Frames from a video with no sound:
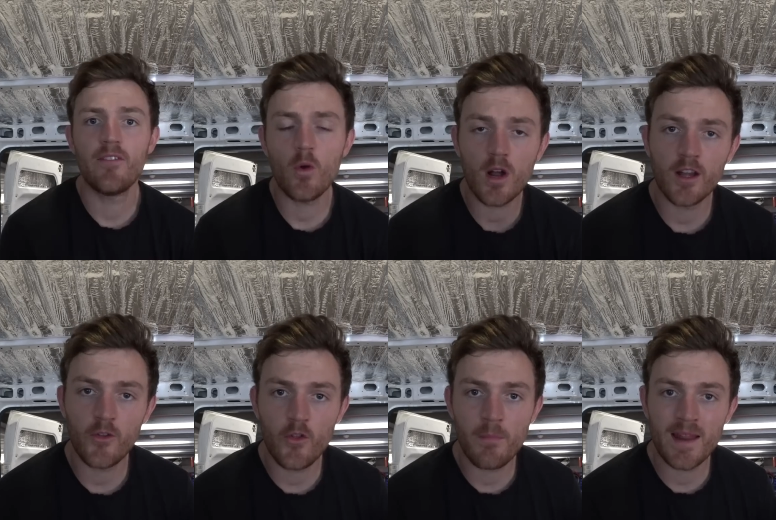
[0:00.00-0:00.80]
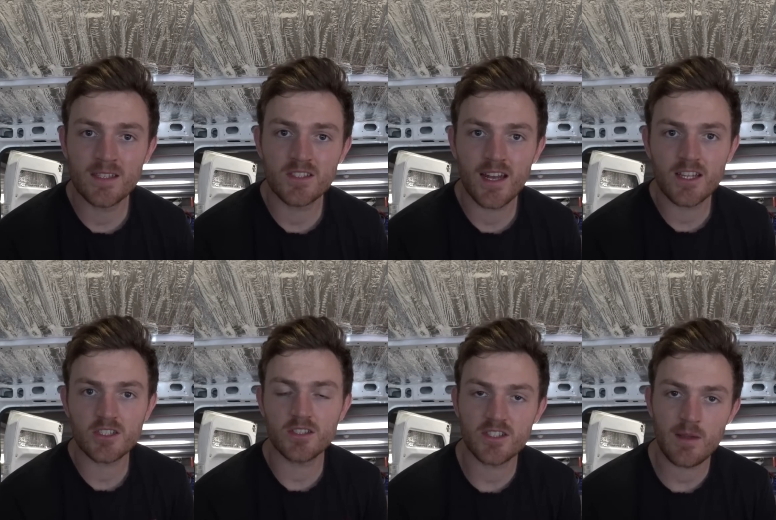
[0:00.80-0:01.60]
If you are going to do the bed
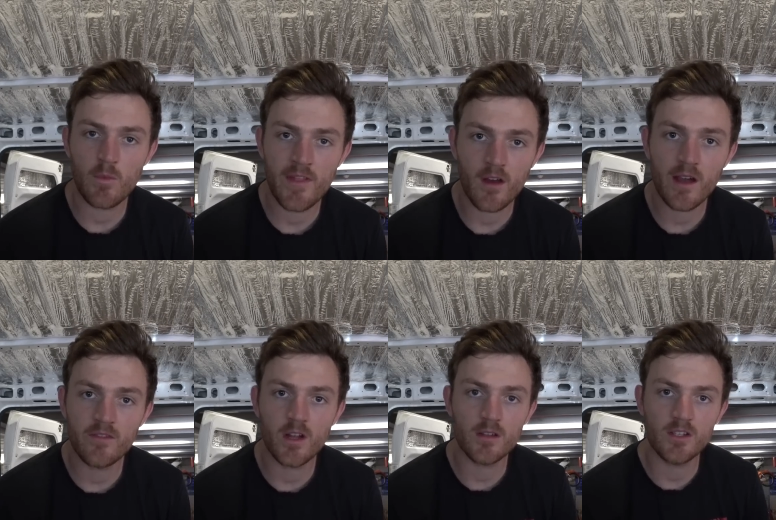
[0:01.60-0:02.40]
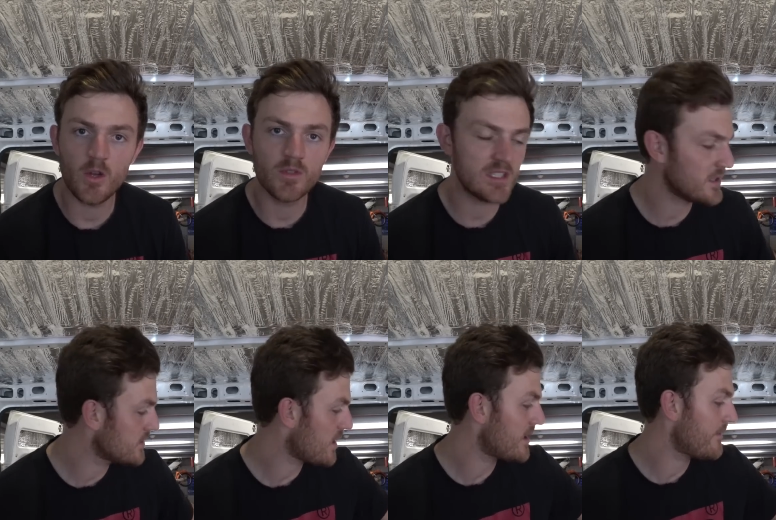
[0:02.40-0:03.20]
installation the same way that I've done,
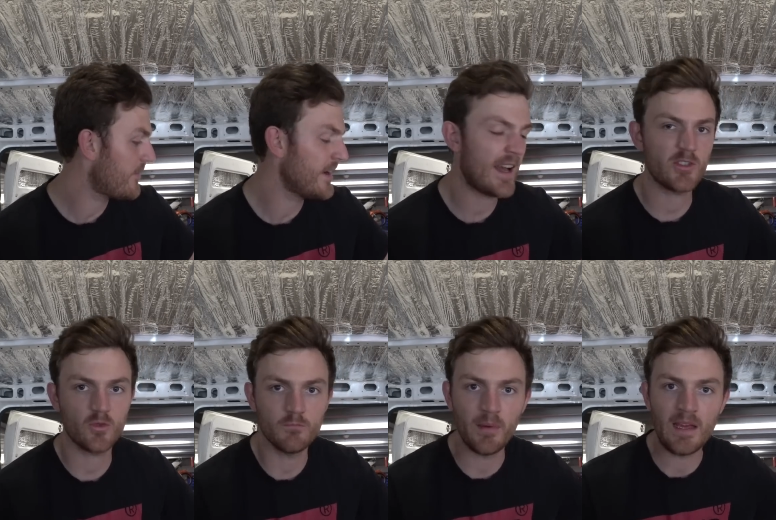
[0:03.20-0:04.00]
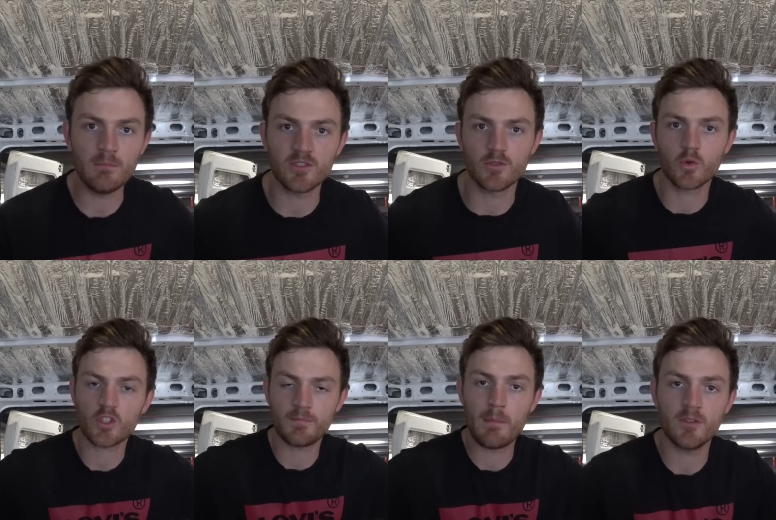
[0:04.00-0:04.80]
using kind of the natural beams and
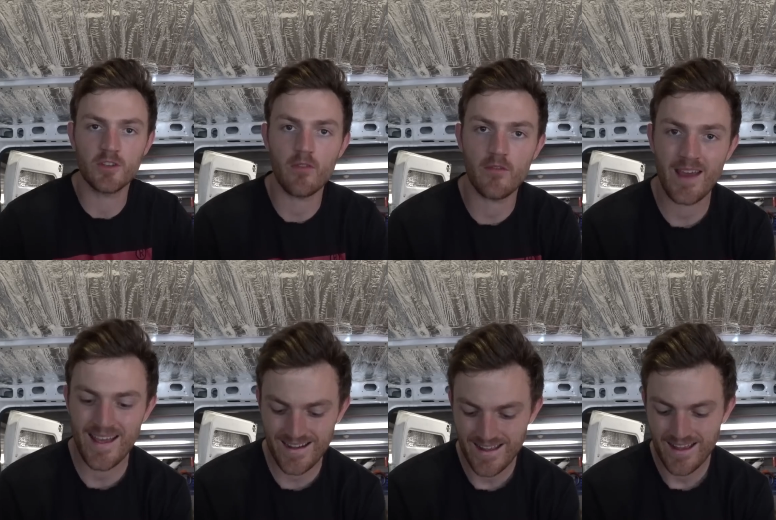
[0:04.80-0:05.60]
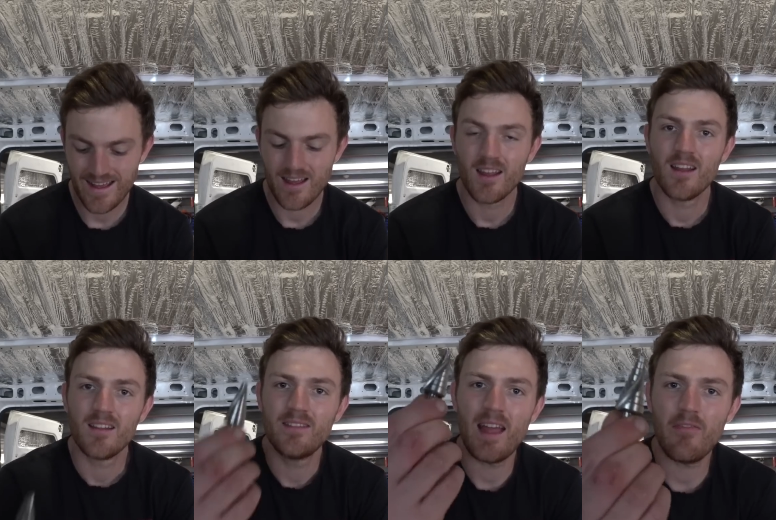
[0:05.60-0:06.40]
cross members of the van,
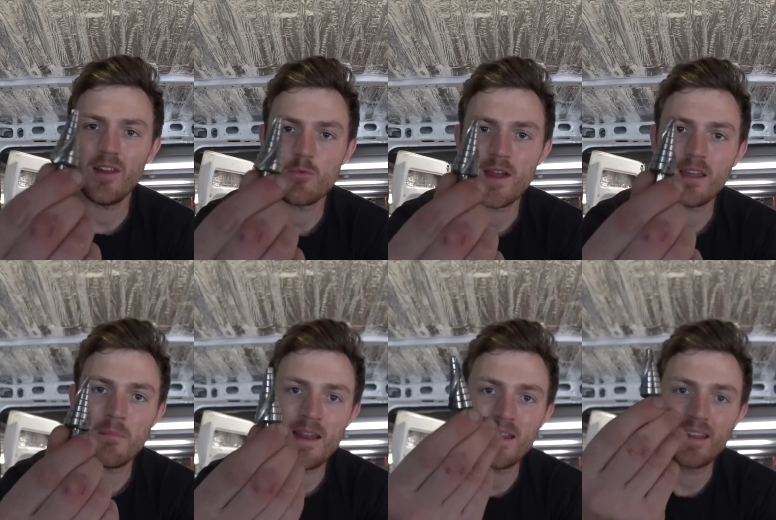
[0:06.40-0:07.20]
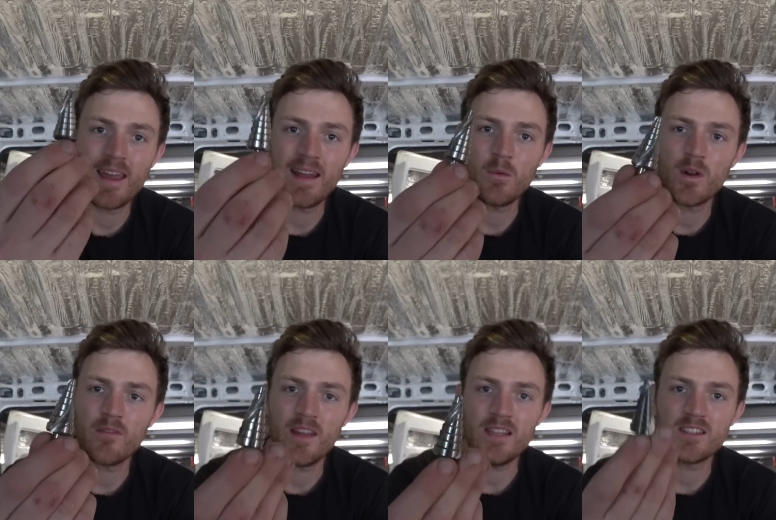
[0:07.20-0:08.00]
definitely recommend getting one of
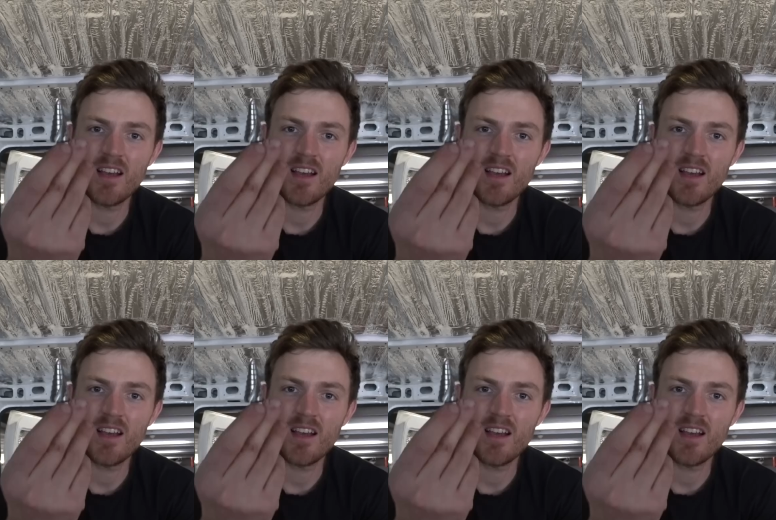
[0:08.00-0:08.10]
these,